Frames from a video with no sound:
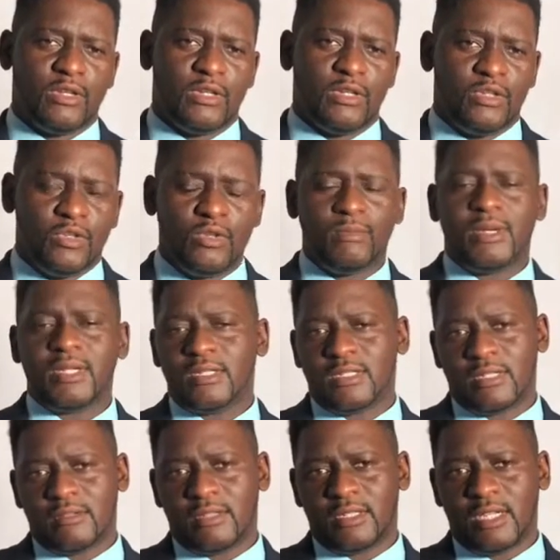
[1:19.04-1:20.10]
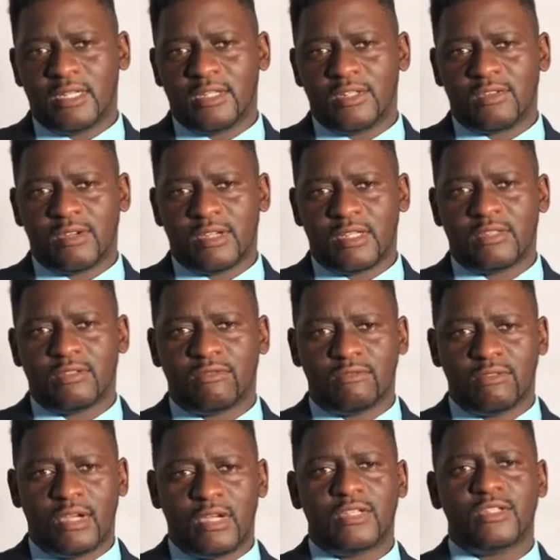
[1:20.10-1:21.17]
humanitarian interest
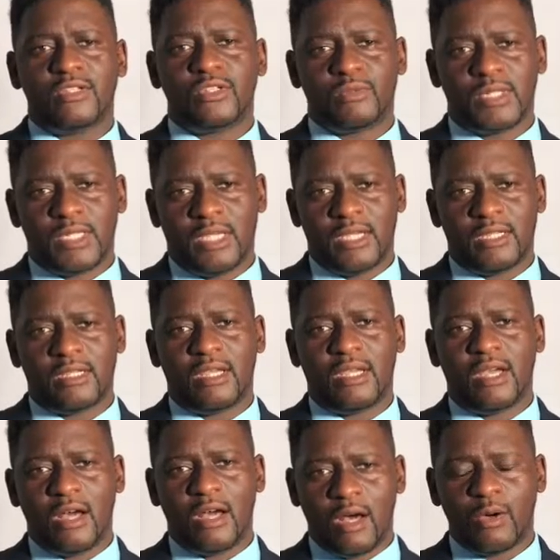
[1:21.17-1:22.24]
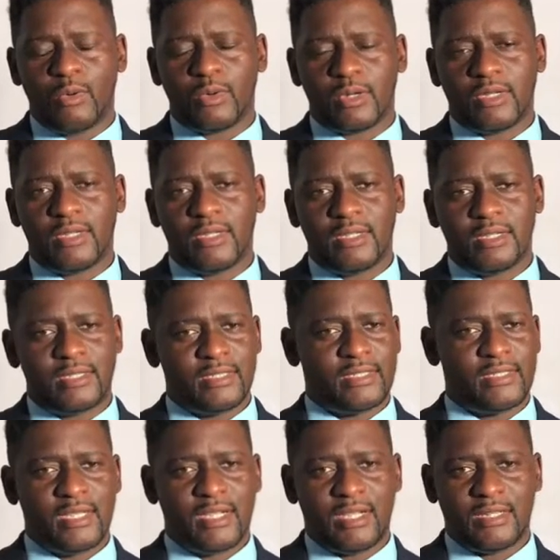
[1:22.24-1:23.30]
runs within our
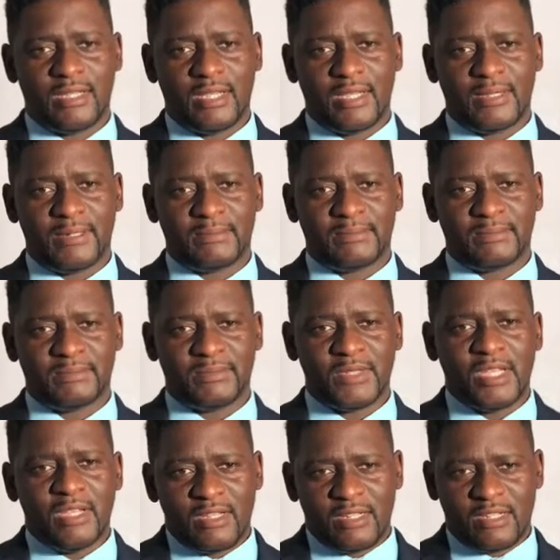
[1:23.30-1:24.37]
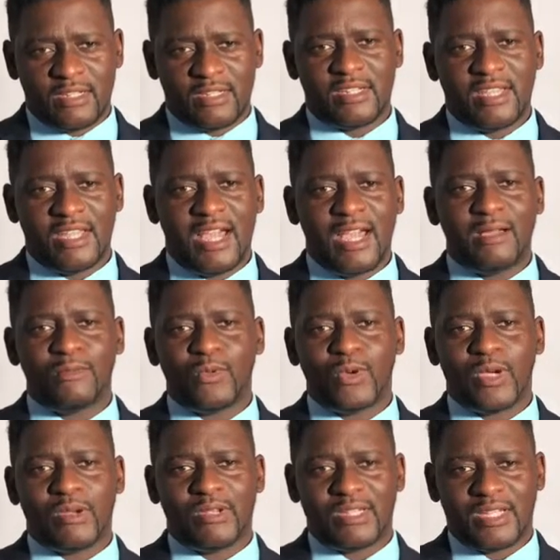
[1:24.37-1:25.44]
DNA. Today, I
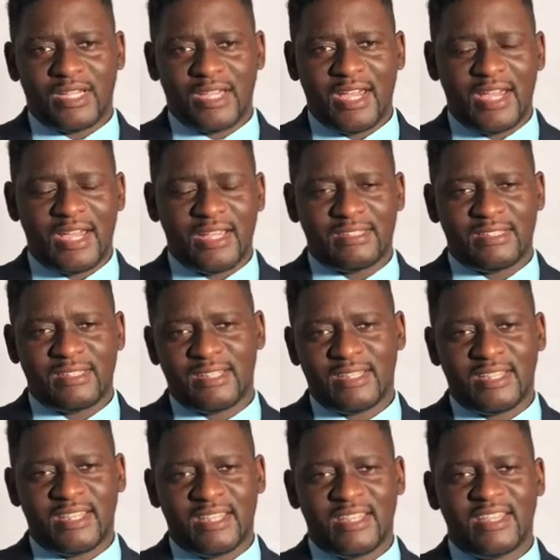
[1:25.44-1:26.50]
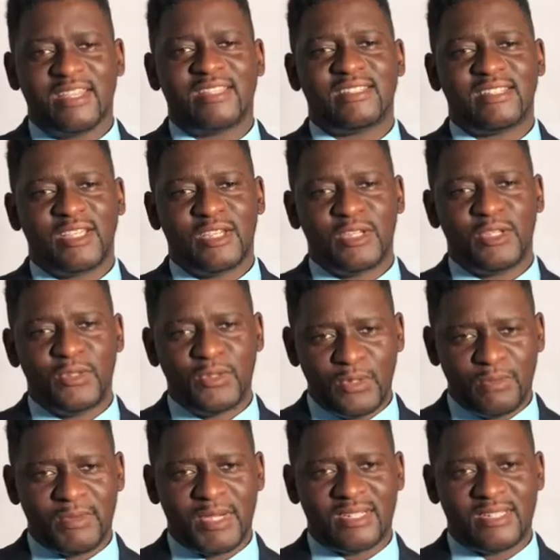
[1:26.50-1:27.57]
wear the hat as a
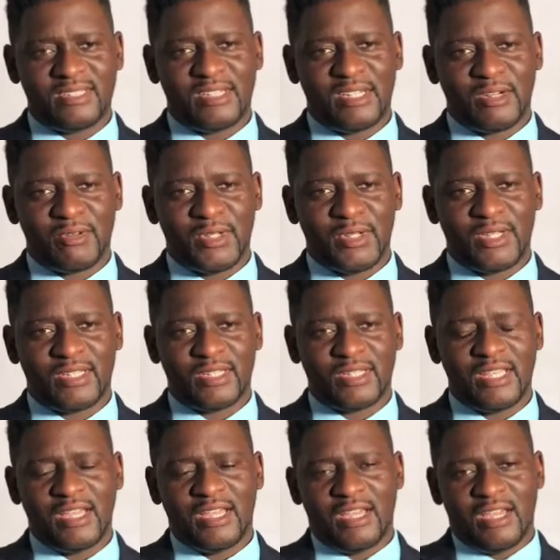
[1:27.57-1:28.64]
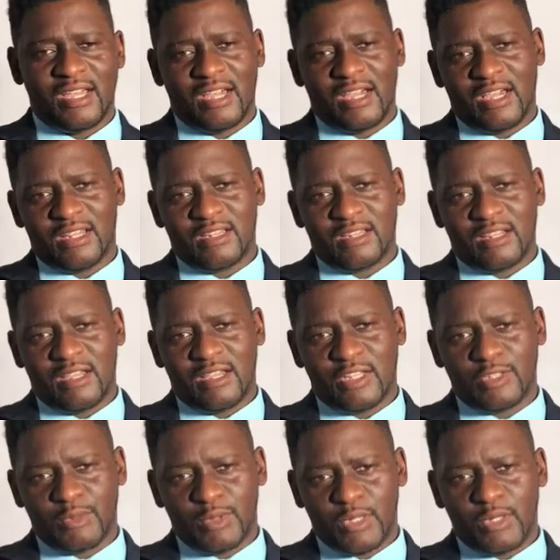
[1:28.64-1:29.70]
humanitarian. And
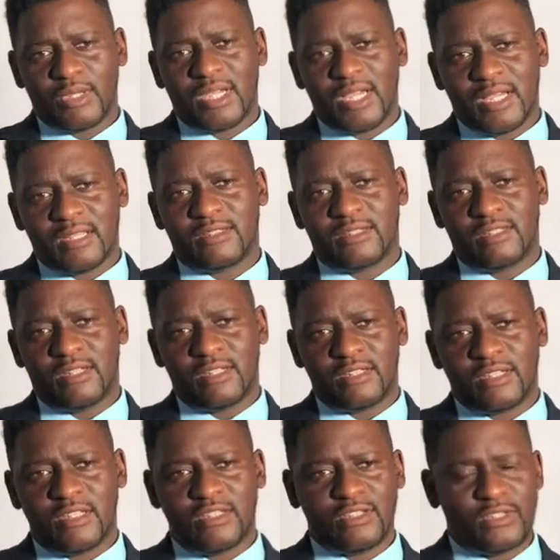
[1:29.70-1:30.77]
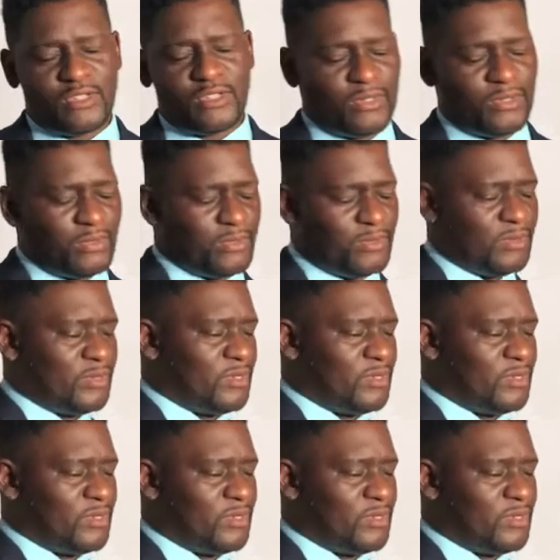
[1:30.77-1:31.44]
as we look at today's issue,